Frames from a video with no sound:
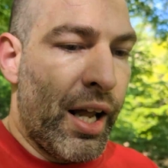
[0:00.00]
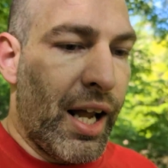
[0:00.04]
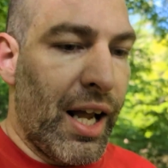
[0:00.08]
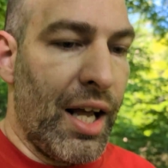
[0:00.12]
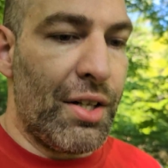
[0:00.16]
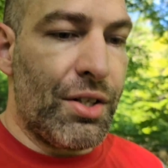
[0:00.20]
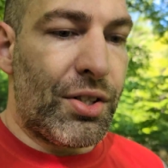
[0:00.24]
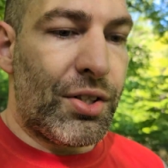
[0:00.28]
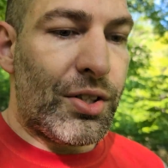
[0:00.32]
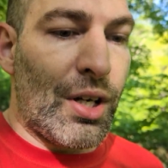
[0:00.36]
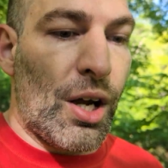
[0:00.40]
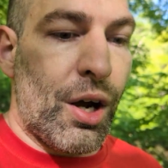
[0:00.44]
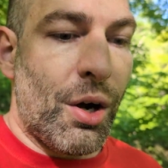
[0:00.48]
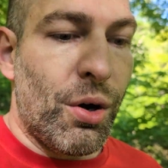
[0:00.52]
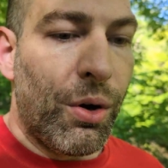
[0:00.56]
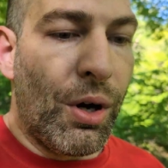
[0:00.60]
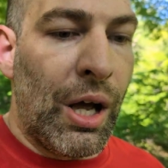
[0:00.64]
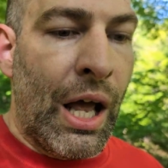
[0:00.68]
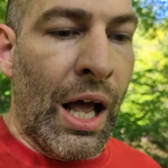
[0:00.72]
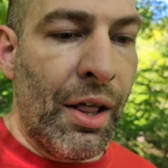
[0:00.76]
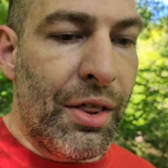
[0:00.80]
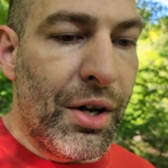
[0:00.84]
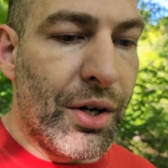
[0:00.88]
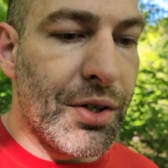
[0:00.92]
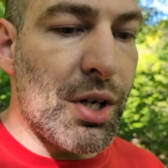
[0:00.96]
And so
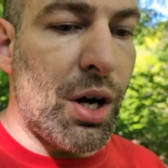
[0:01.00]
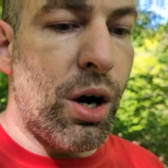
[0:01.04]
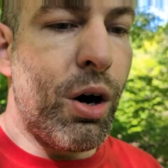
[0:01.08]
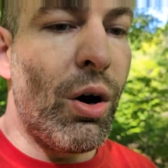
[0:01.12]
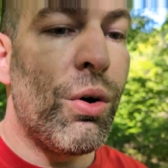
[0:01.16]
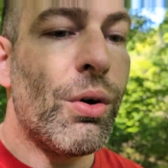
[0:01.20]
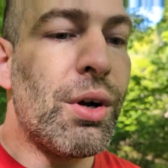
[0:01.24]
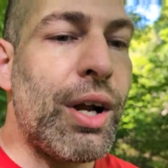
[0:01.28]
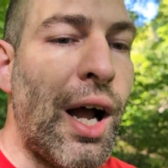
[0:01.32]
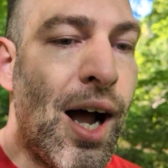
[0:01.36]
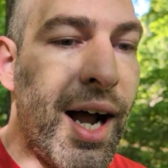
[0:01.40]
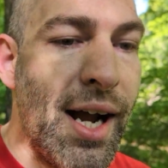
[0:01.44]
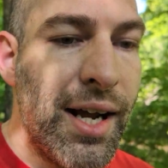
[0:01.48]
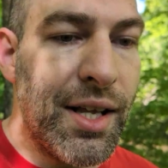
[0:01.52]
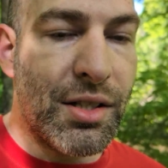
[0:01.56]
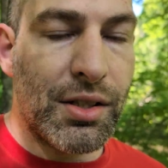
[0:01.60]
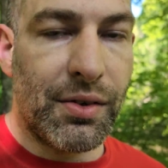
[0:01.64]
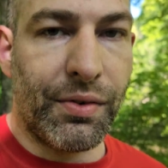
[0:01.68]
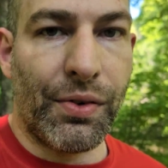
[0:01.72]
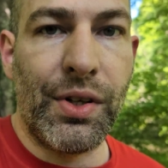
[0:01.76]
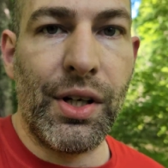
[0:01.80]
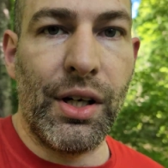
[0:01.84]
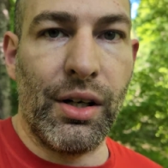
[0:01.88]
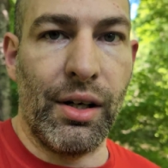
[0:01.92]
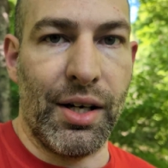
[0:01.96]
there's all kinds
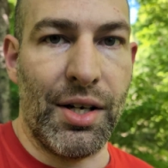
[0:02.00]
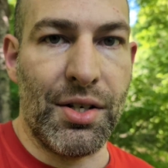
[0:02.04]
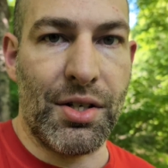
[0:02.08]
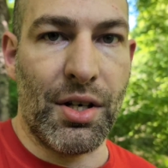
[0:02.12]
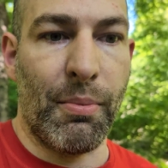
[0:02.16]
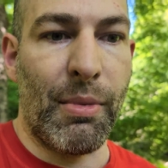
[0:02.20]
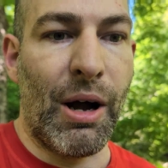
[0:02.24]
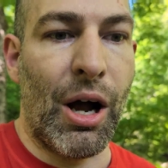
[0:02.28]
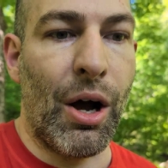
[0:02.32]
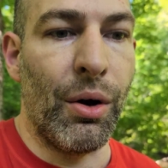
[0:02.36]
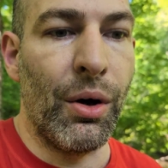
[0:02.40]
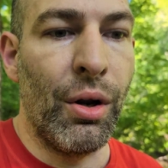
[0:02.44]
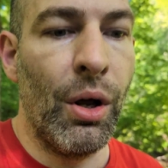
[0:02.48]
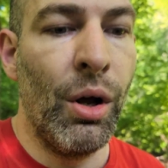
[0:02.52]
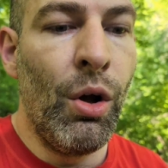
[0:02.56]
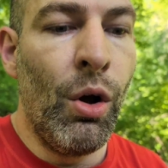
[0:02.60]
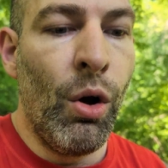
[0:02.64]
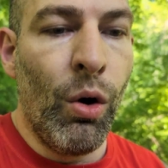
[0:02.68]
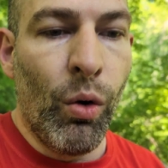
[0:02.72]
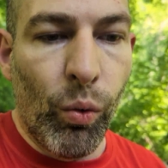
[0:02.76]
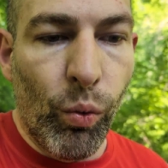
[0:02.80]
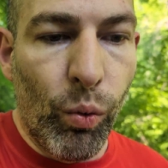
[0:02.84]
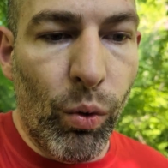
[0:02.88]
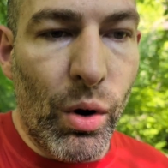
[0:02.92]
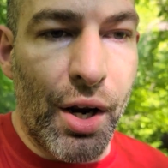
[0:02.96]
of theories about
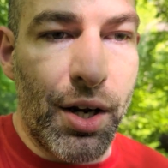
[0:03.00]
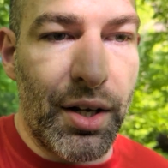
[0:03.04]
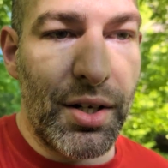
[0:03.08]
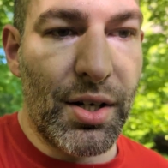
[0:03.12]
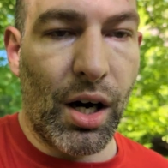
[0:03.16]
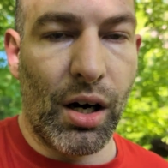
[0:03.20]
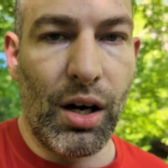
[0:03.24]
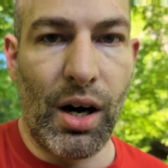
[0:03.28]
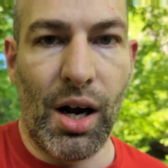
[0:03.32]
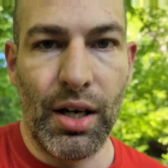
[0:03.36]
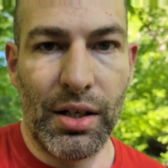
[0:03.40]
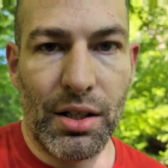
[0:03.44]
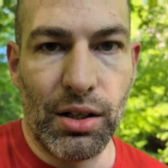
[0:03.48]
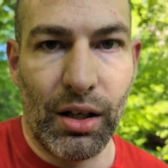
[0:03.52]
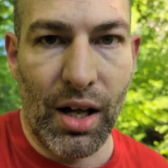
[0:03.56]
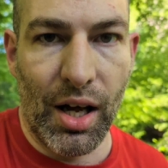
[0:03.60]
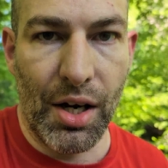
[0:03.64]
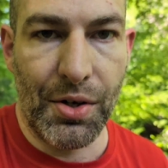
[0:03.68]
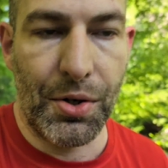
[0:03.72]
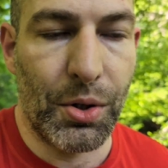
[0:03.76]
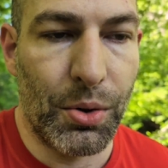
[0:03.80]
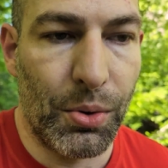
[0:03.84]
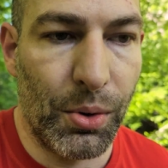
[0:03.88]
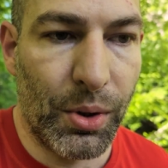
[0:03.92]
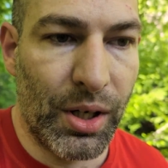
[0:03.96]
what is our
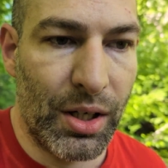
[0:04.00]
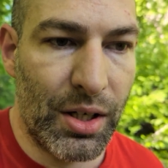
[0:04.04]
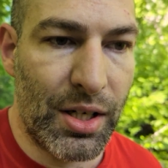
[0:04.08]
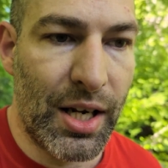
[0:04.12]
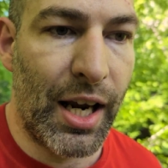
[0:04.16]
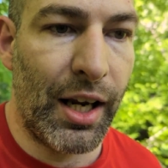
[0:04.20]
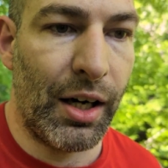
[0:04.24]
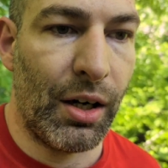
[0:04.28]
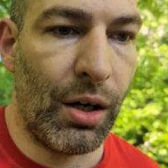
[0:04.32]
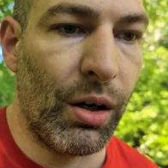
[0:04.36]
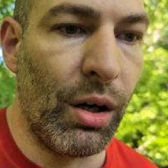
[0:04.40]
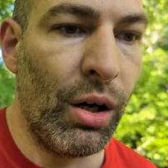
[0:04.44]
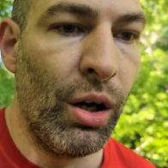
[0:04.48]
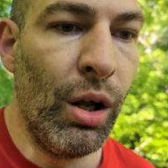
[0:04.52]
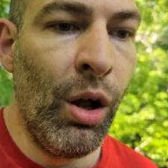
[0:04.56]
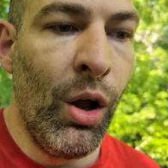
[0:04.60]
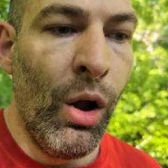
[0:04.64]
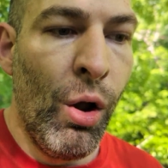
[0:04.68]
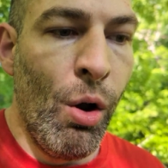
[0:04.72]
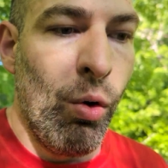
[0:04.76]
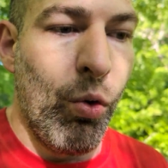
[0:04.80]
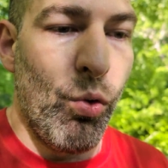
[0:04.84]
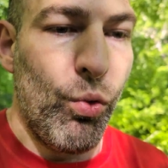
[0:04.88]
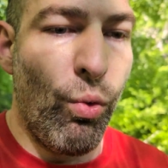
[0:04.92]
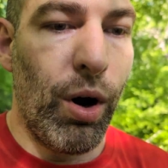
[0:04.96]
ontological container?
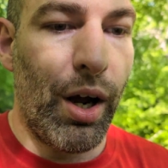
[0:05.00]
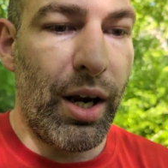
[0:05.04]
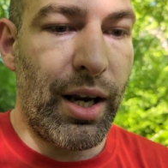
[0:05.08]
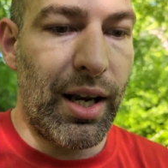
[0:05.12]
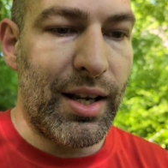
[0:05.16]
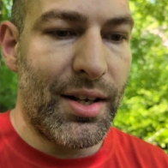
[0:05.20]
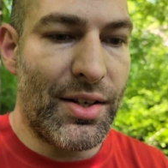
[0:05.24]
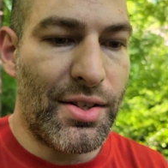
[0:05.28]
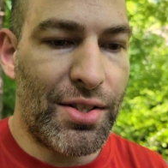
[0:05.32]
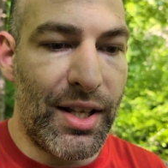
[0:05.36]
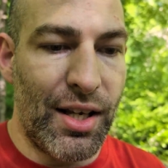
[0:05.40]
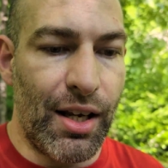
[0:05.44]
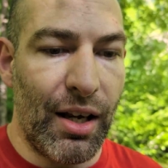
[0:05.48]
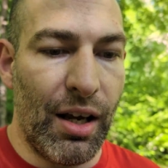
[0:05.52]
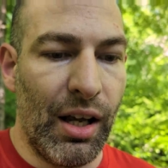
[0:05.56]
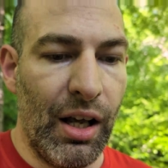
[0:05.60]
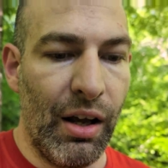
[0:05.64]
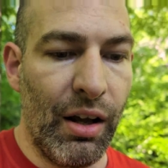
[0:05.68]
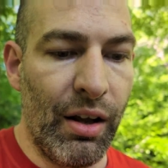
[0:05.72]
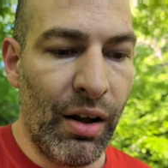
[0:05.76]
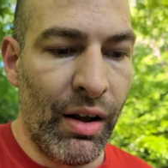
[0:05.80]
What is the